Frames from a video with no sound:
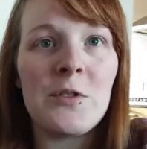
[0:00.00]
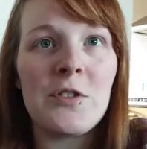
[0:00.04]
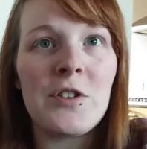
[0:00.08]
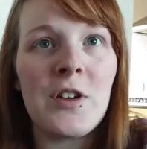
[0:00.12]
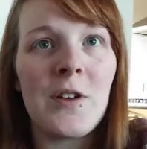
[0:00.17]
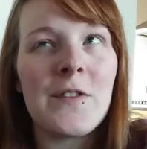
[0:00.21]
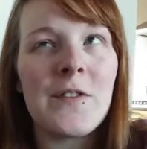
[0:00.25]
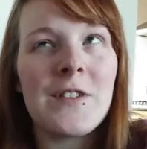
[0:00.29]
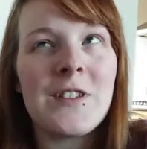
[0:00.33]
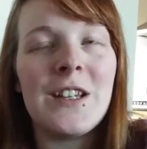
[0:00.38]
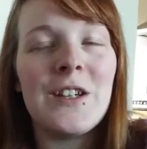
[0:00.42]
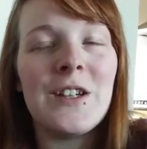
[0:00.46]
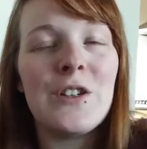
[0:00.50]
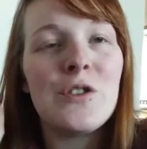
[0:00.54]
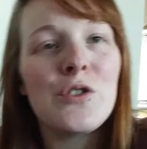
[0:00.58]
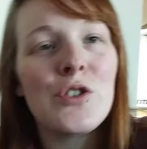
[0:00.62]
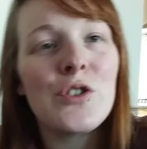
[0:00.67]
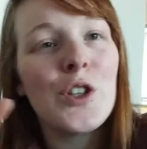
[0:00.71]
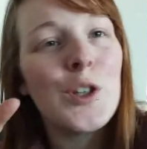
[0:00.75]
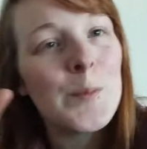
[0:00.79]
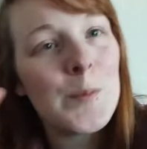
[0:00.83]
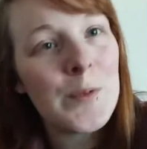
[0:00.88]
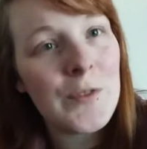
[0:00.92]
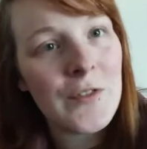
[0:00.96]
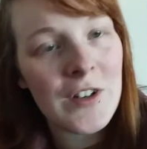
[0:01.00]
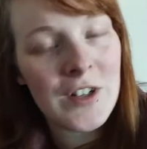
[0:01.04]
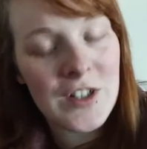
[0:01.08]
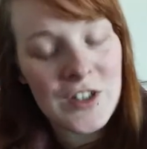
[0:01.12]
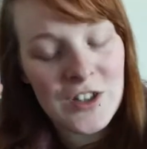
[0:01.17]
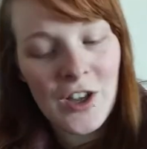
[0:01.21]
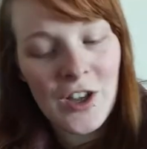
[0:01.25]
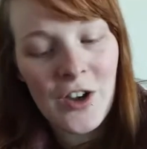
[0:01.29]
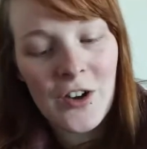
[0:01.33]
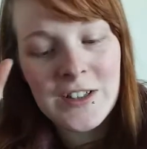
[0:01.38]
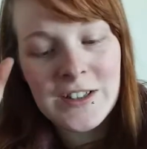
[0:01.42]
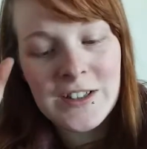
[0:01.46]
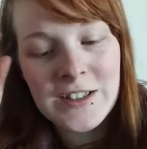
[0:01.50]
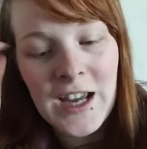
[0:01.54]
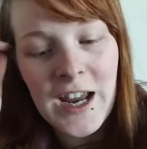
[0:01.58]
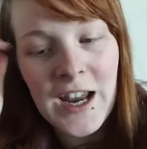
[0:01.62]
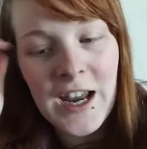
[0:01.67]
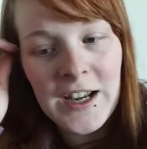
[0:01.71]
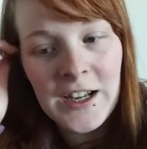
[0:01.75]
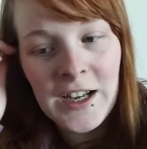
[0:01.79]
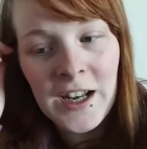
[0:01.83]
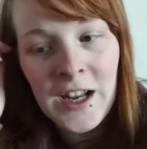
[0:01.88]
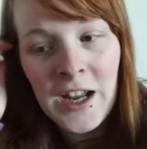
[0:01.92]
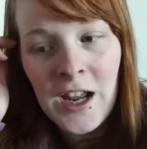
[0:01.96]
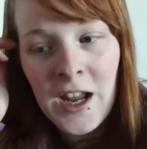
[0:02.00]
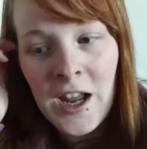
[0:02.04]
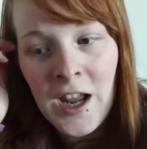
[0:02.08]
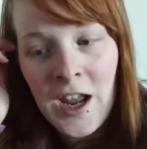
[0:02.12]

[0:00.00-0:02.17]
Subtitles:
which obviously is super exciting.